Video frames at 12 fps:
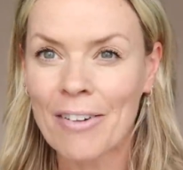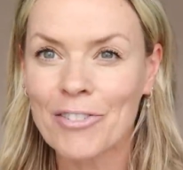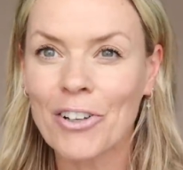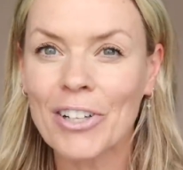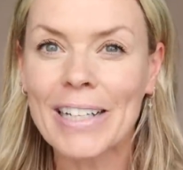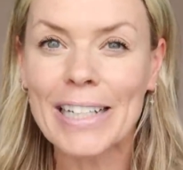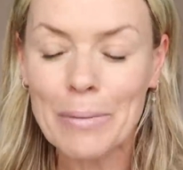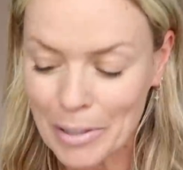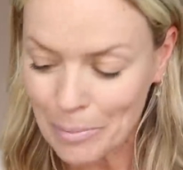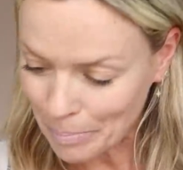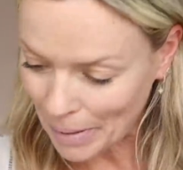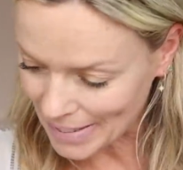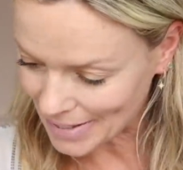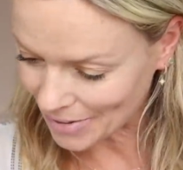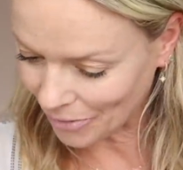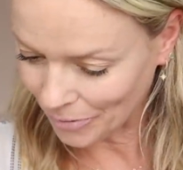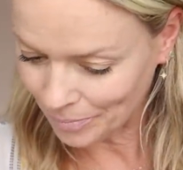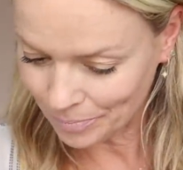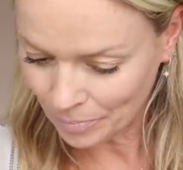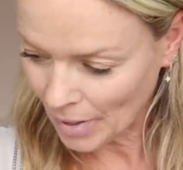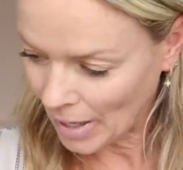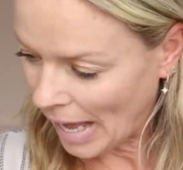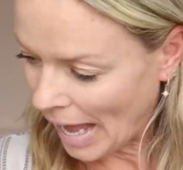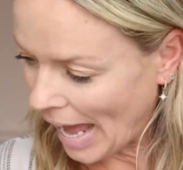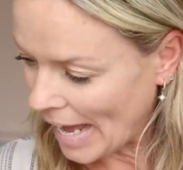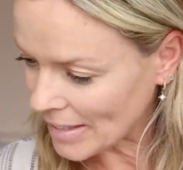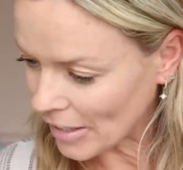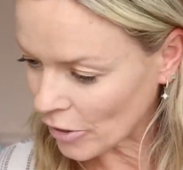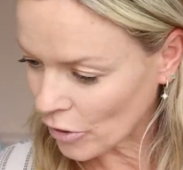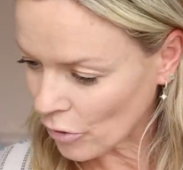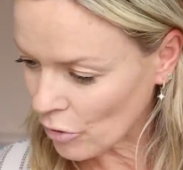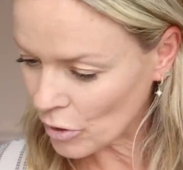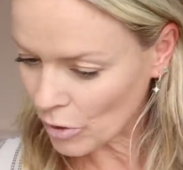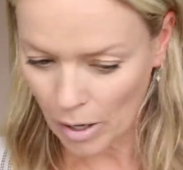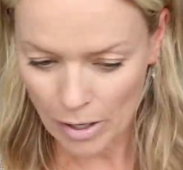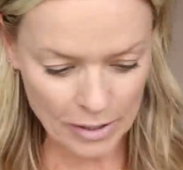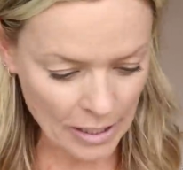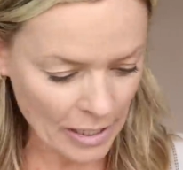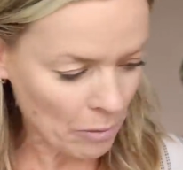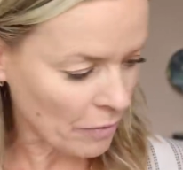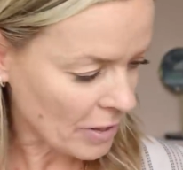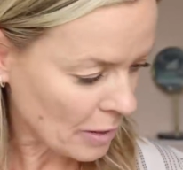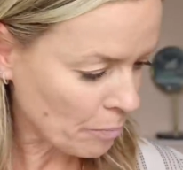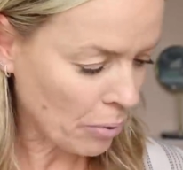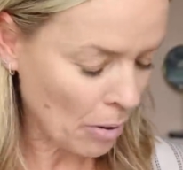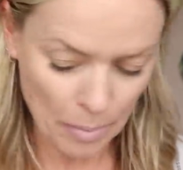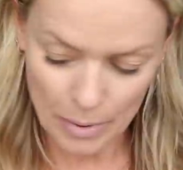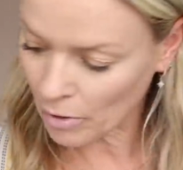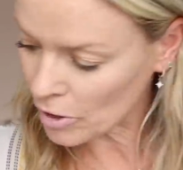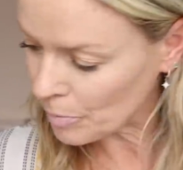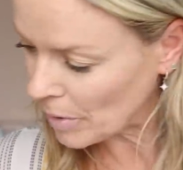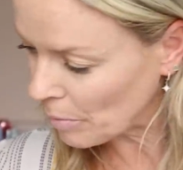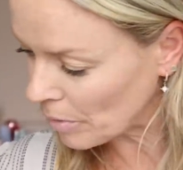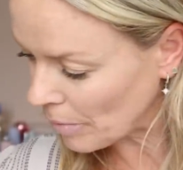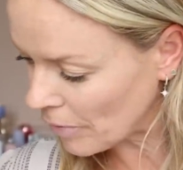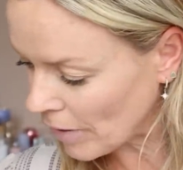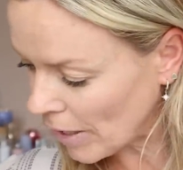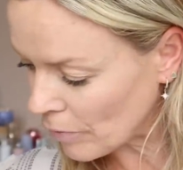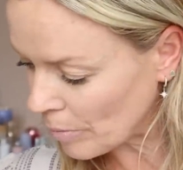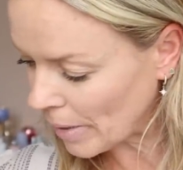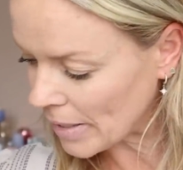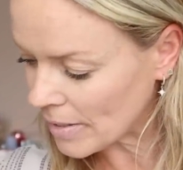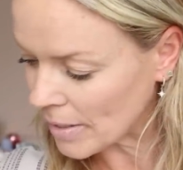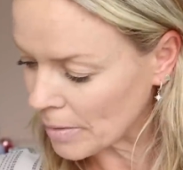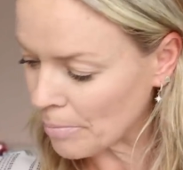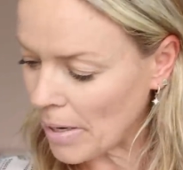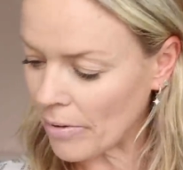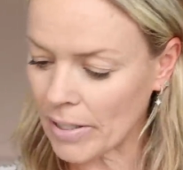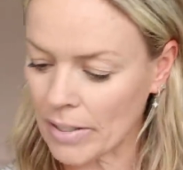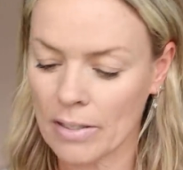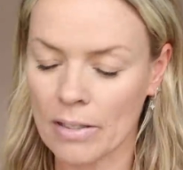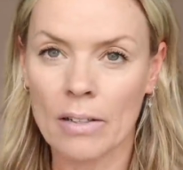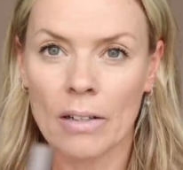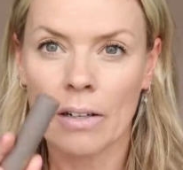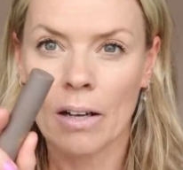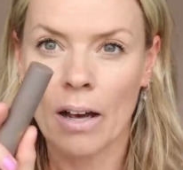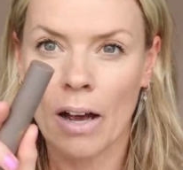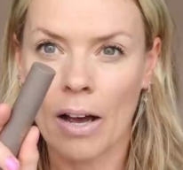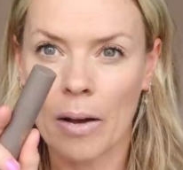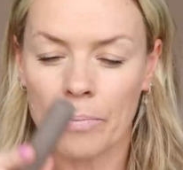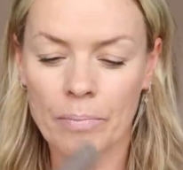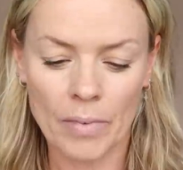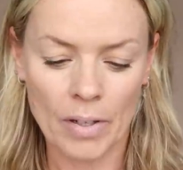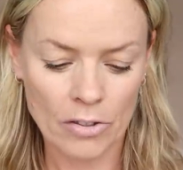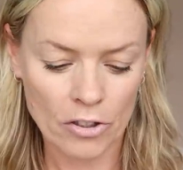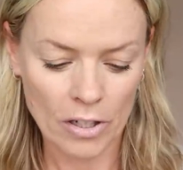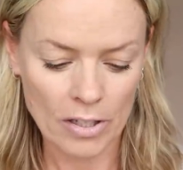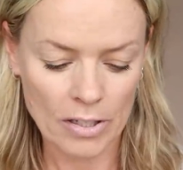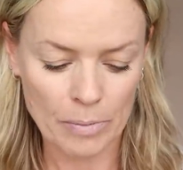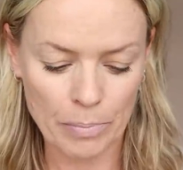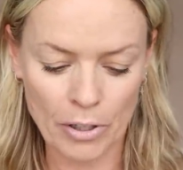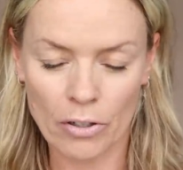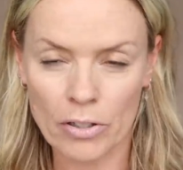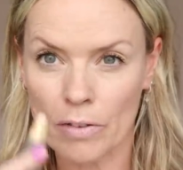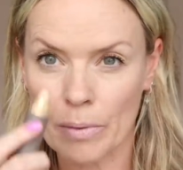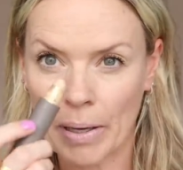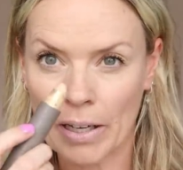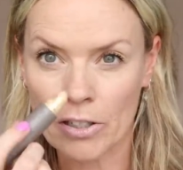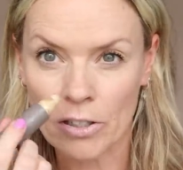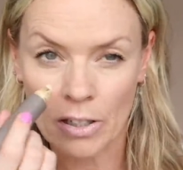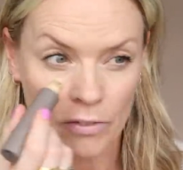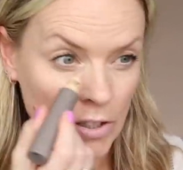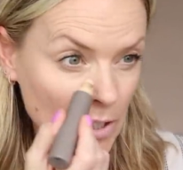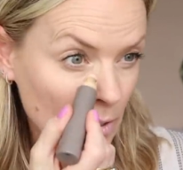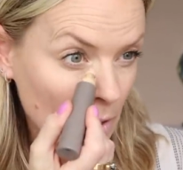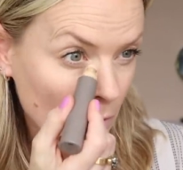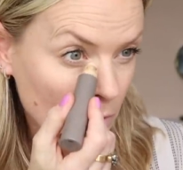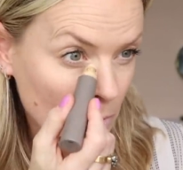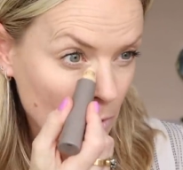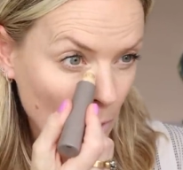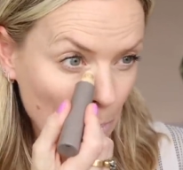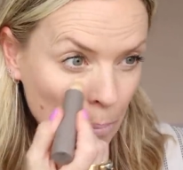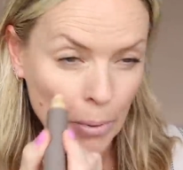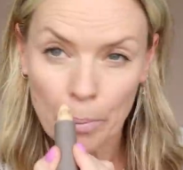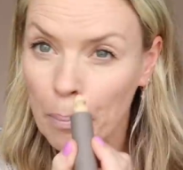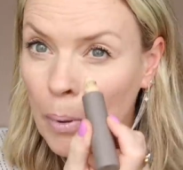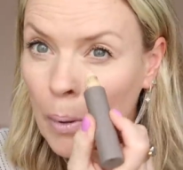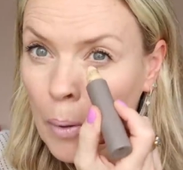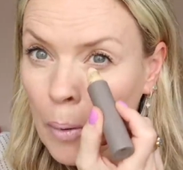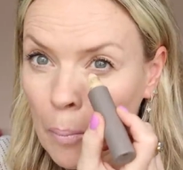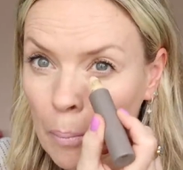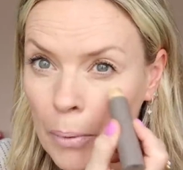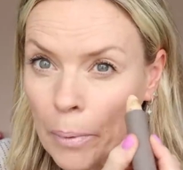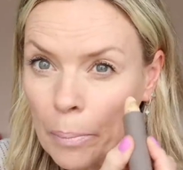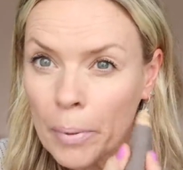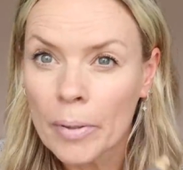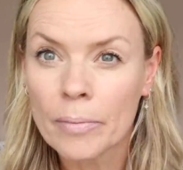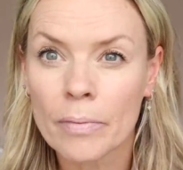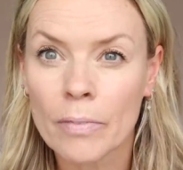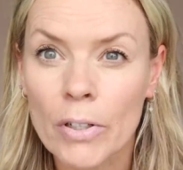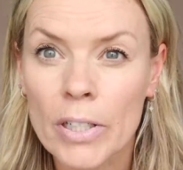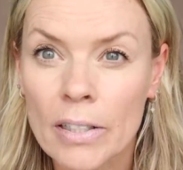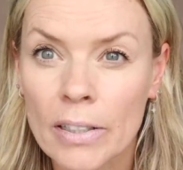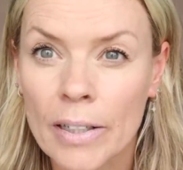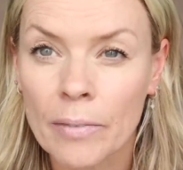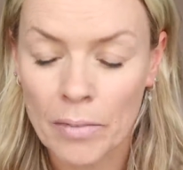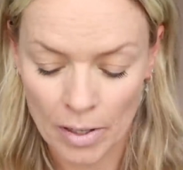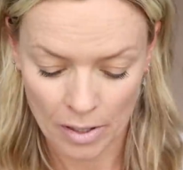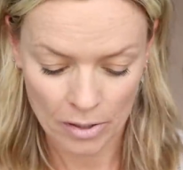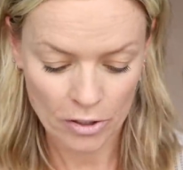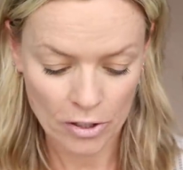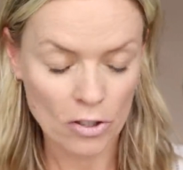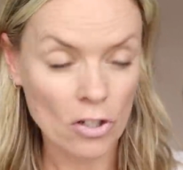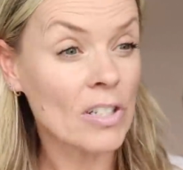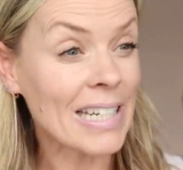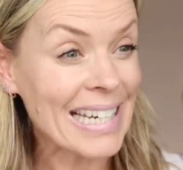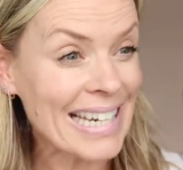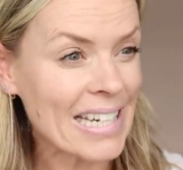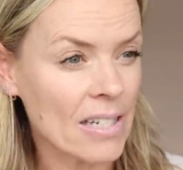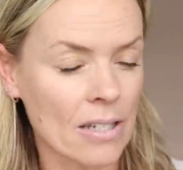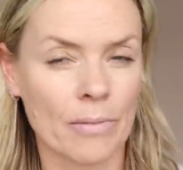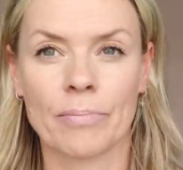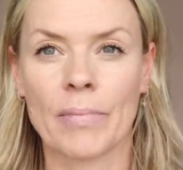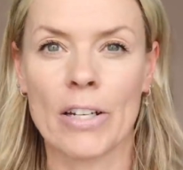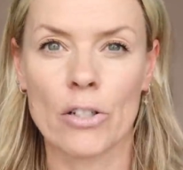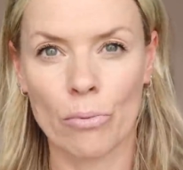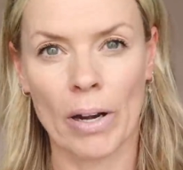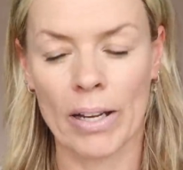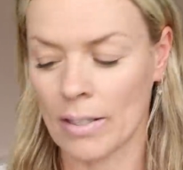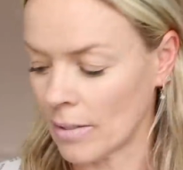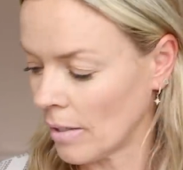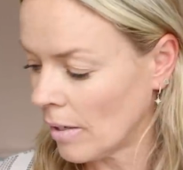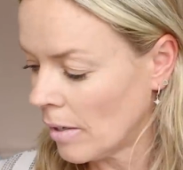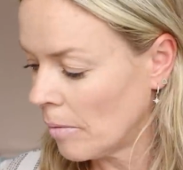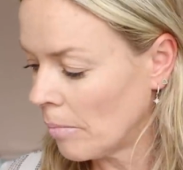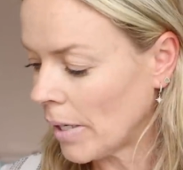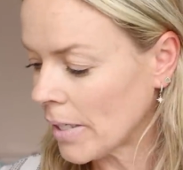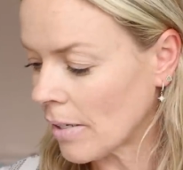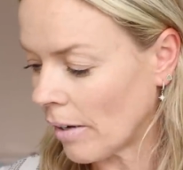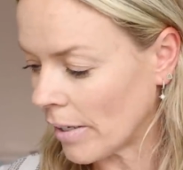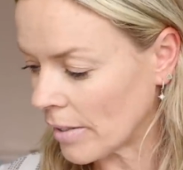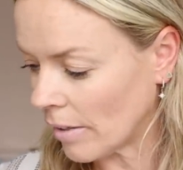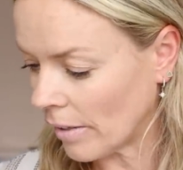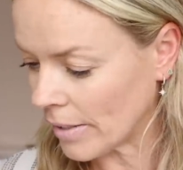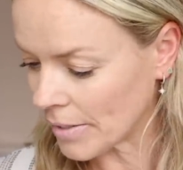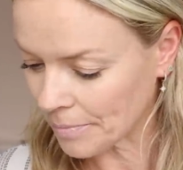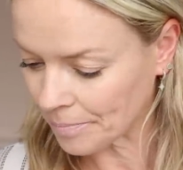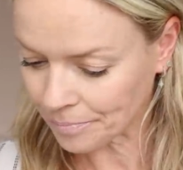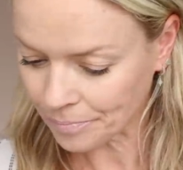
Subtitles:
I've got a little bit of base on. And I used, I'll tell you what, this has probably got to be one of my favourite bases, Merit. Just because of the packaging. I've just loved it going broop, broop. Already done it. Just to delete and erase my tired eyes.